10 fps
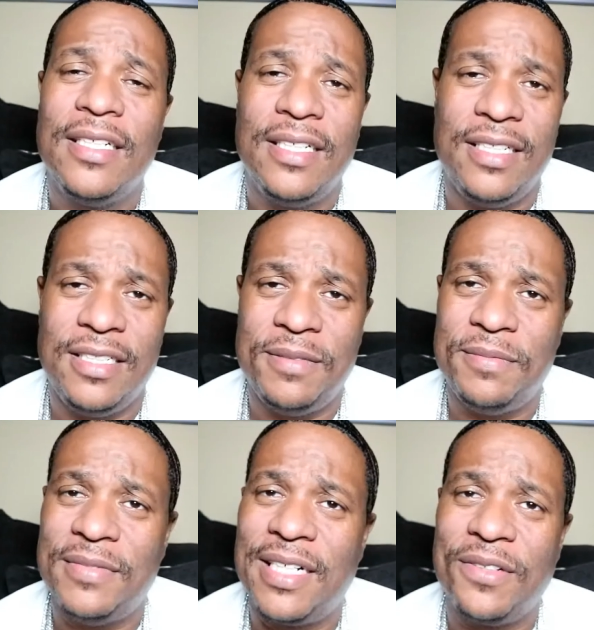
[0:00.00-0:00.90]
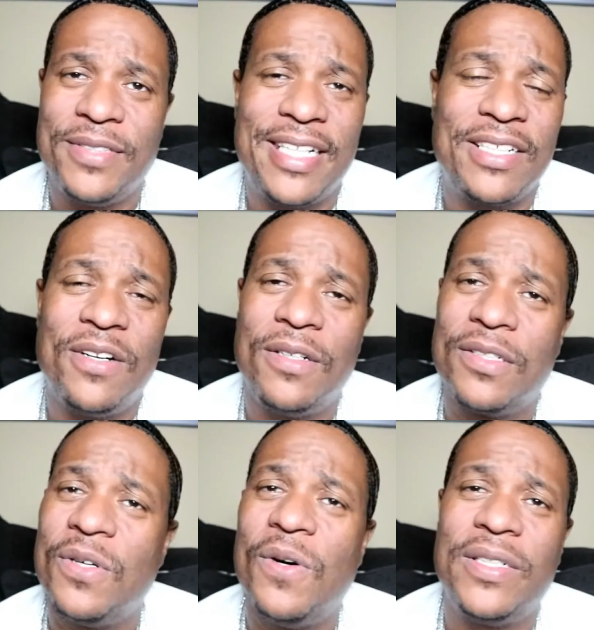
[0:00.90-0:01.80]
I go take all the
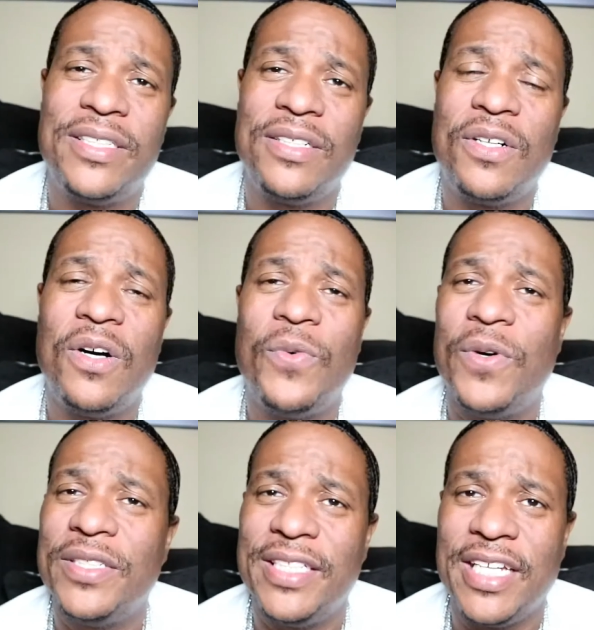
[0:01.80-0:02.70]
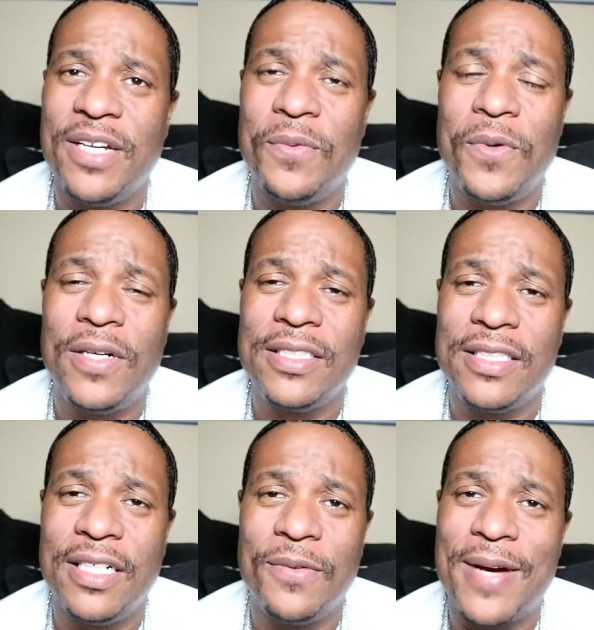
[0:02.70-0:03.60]
cars to the car wash and get them washed
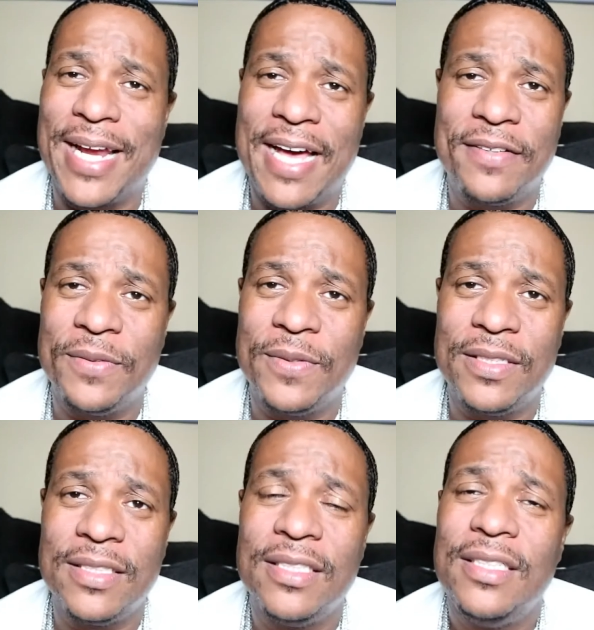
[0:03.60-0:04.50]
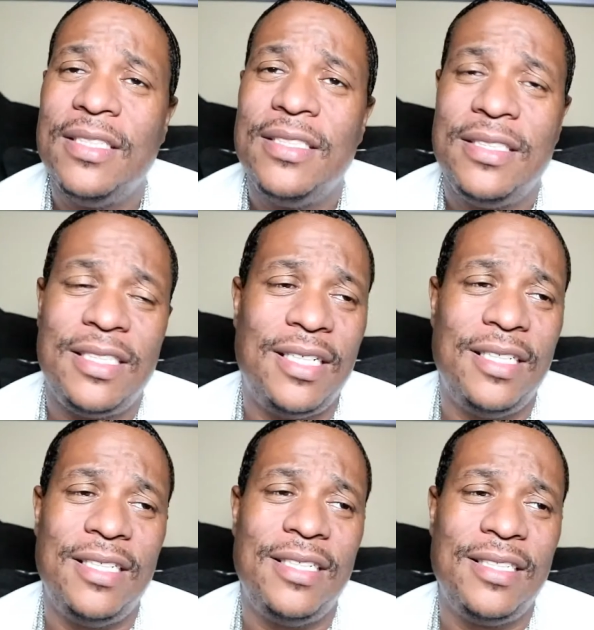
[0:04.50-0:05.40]
right afterwards.
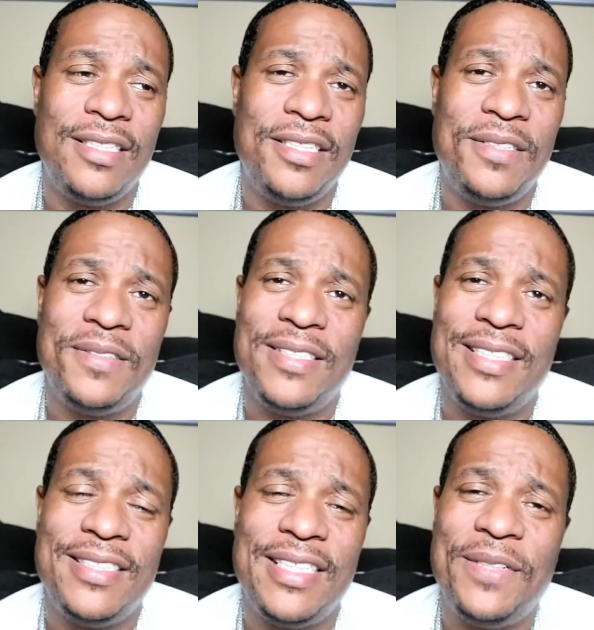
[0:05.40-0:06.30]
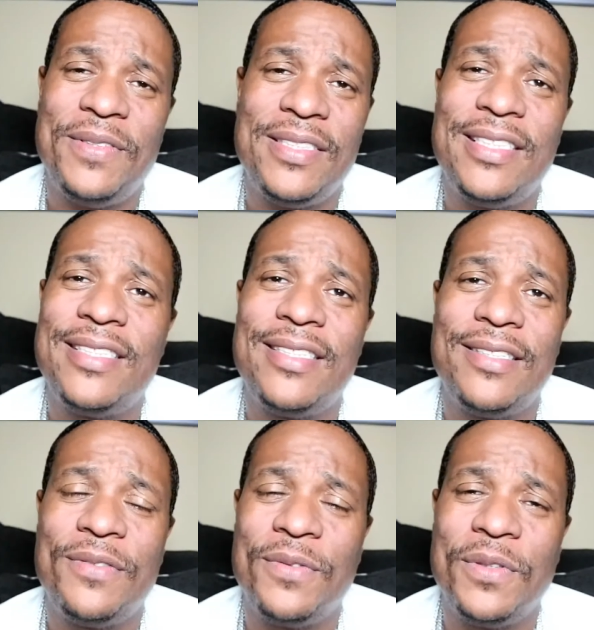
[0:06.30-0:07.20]
It was just a
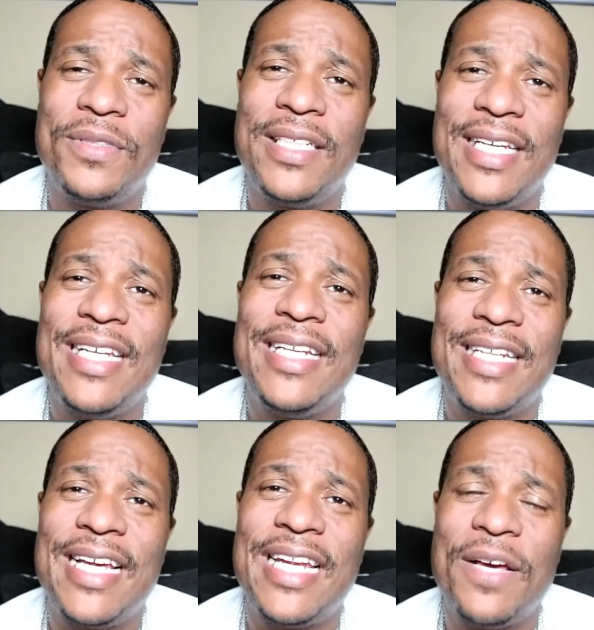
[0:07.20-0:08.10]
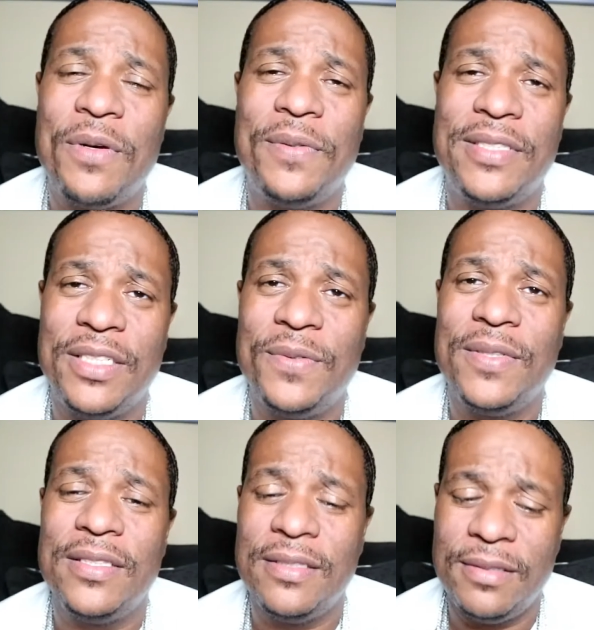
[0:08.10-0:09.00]
routine thing that we was doing.